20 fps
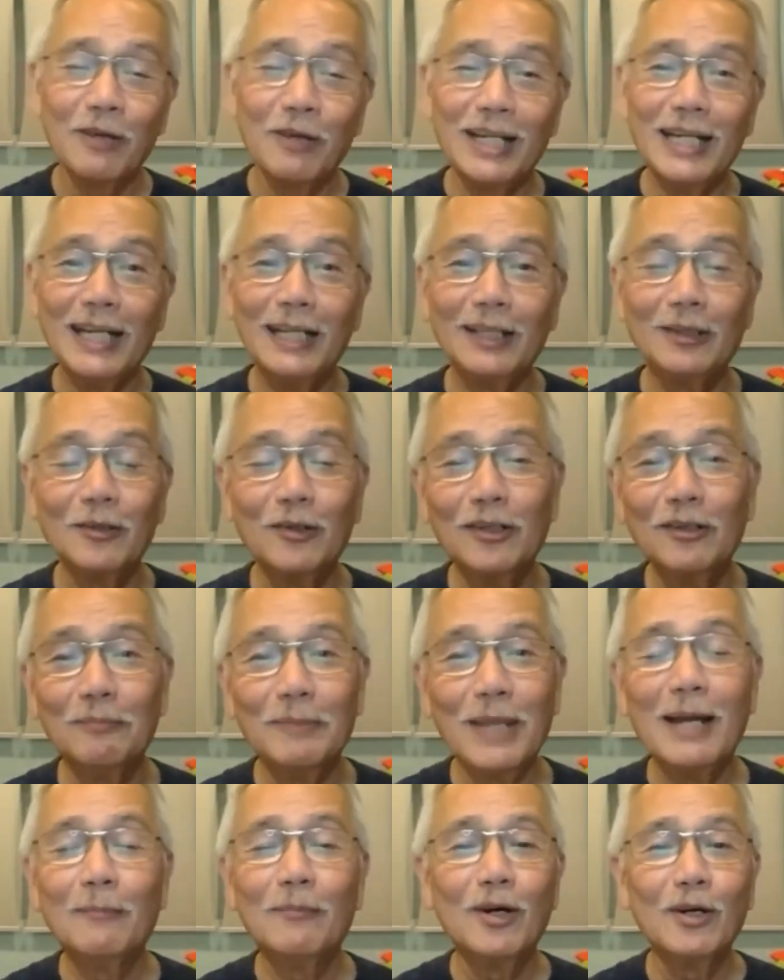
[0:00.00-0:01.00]
So we need
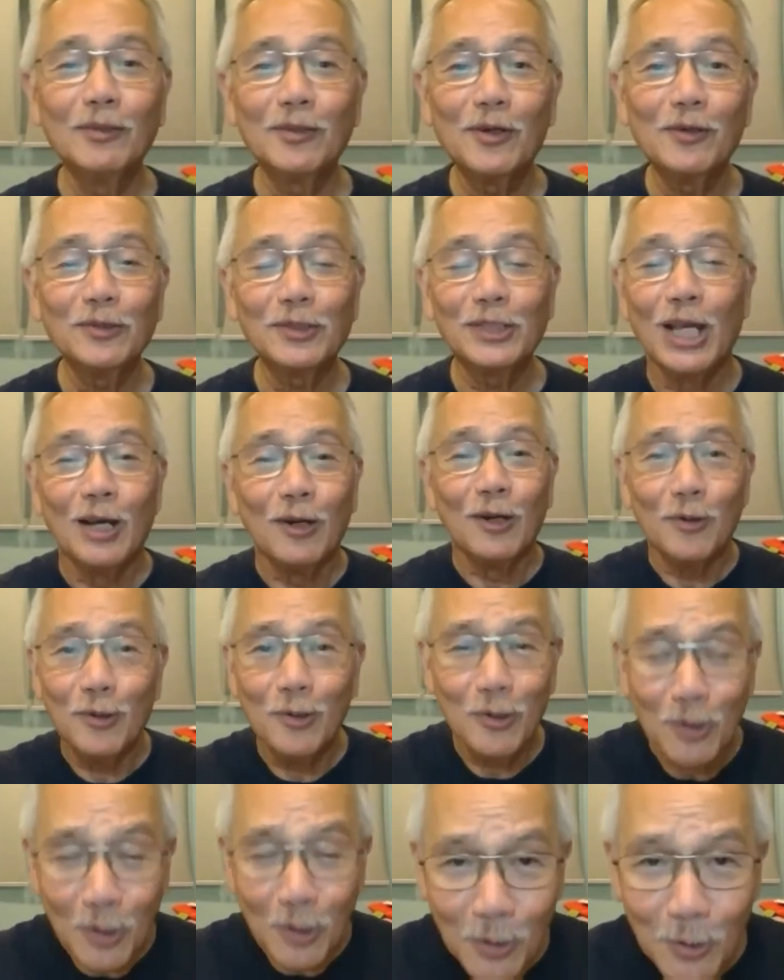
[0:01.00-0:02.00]
to be among those
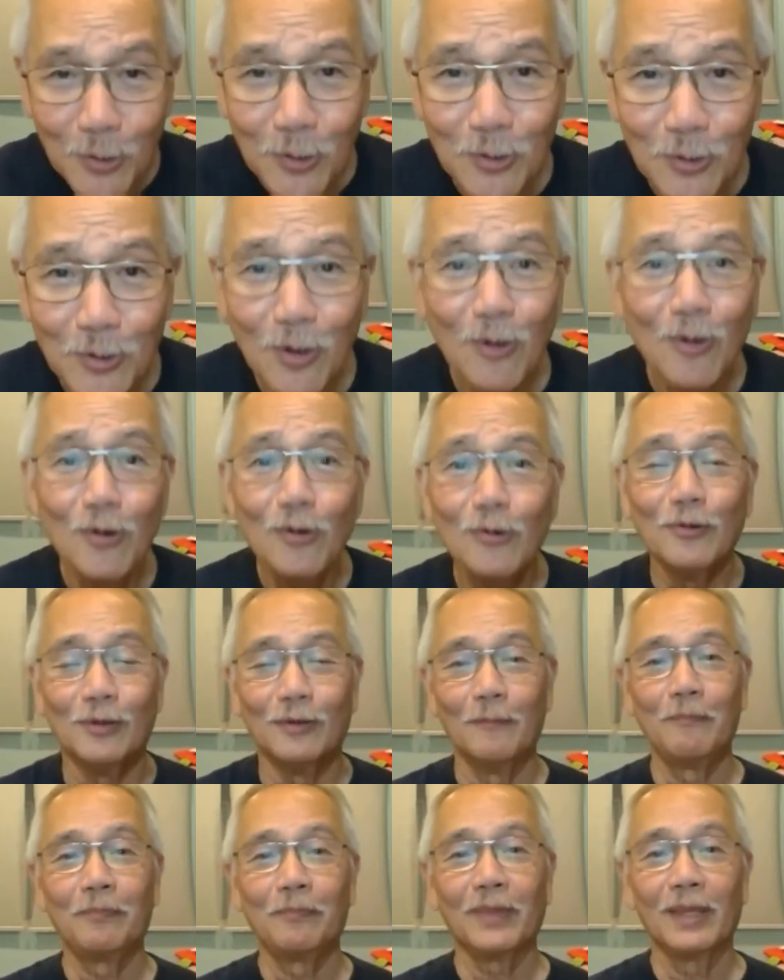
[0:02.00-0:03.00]
who who
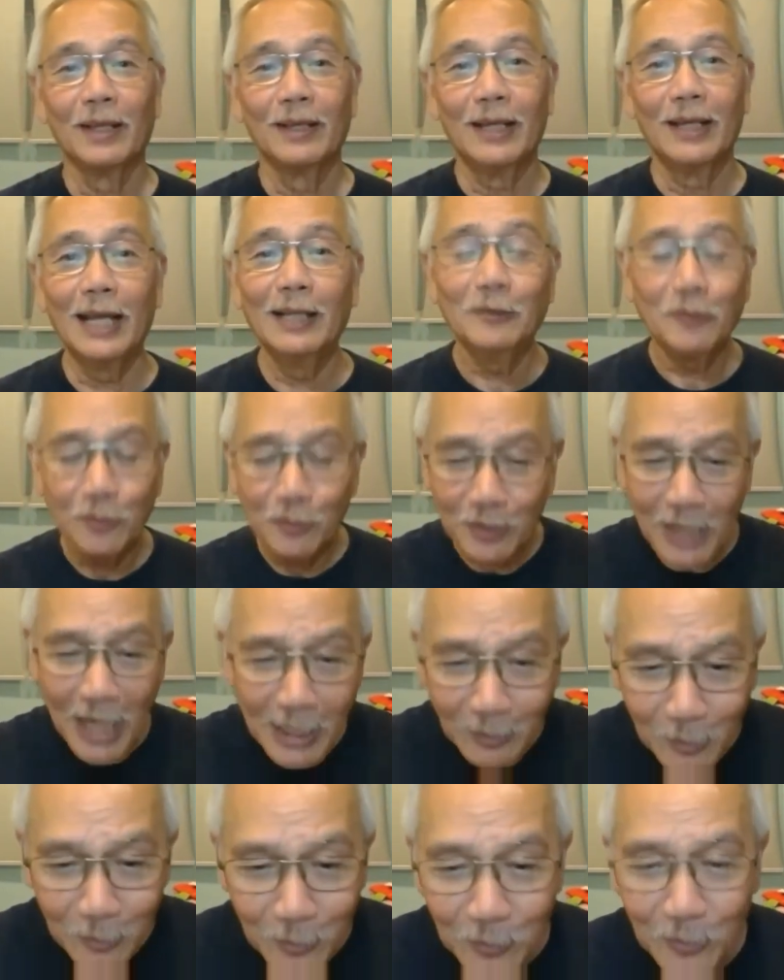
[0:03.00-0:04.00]
go and
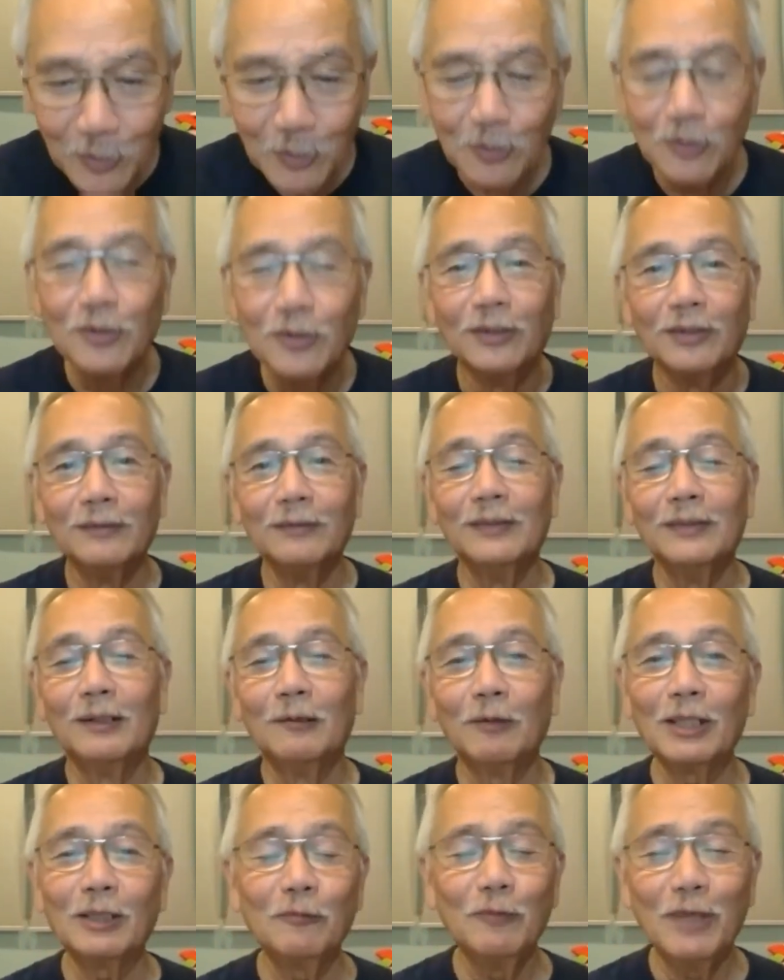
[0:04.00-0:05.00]
to try to do
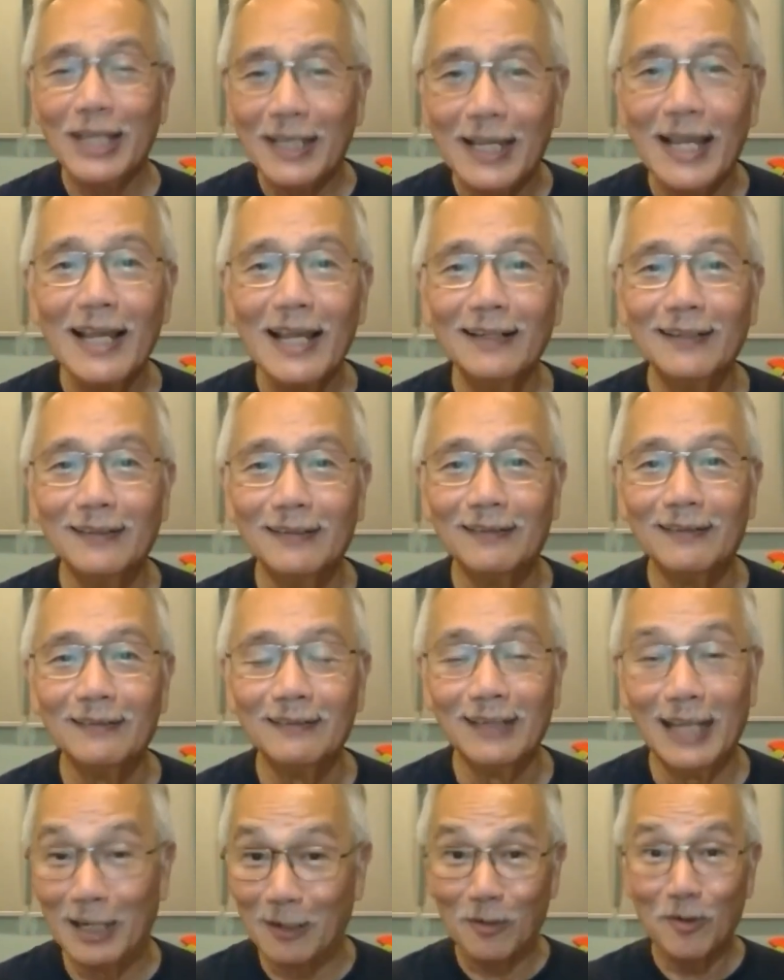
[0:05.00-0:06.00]
what we
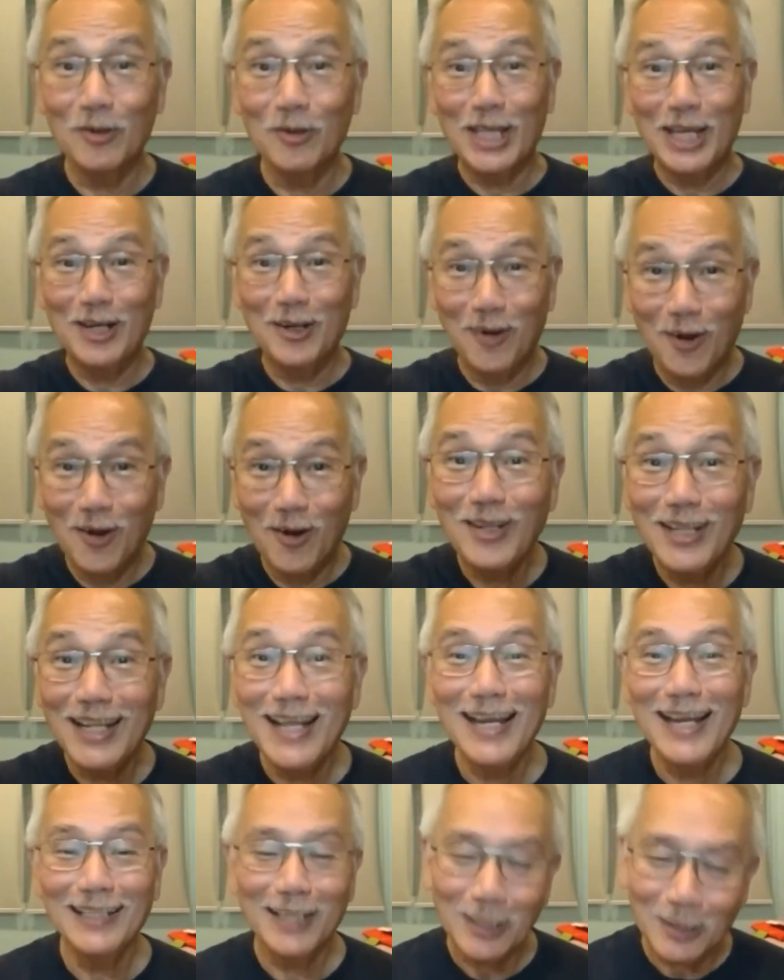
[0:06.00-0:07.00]
can, including
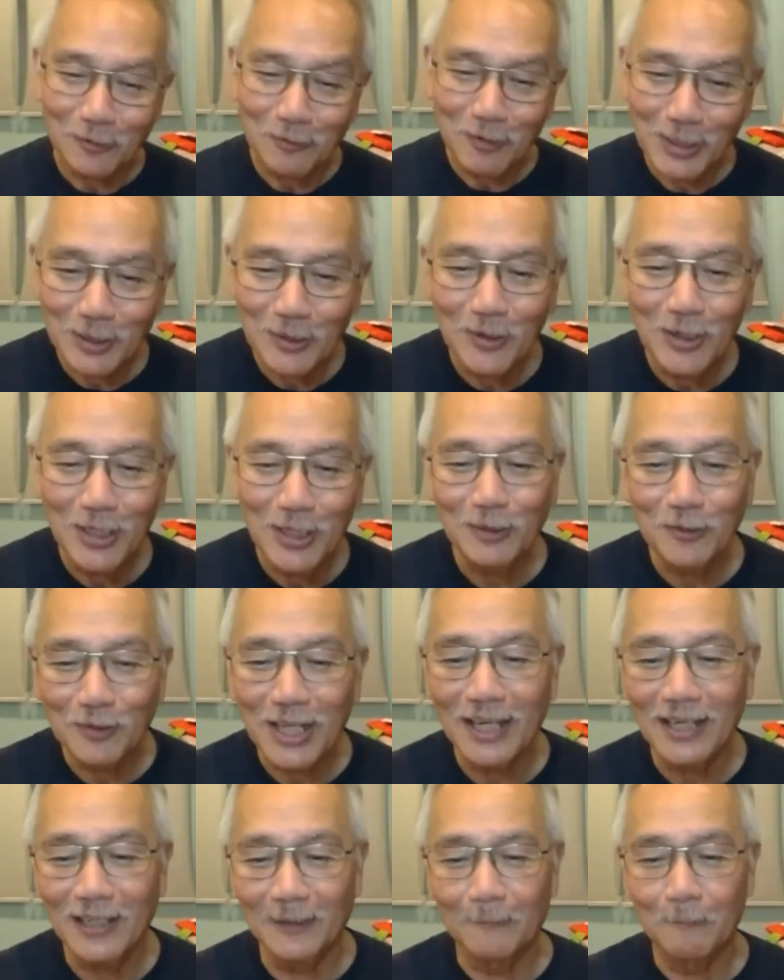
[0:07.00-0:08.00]
online as we're
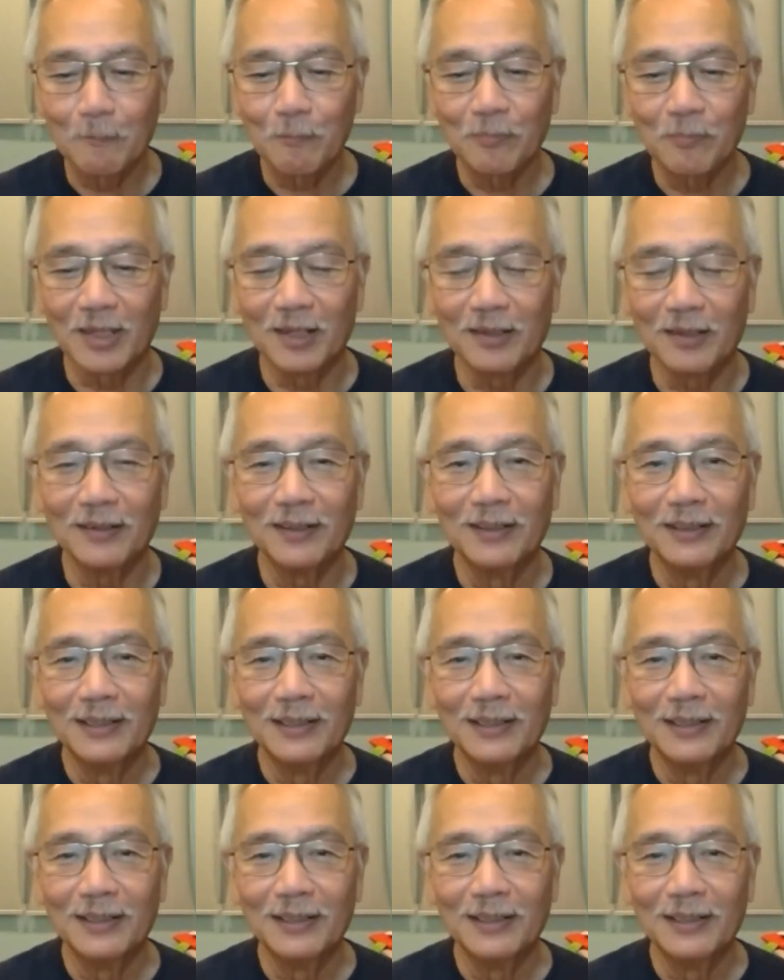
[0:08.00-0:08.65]
doing today.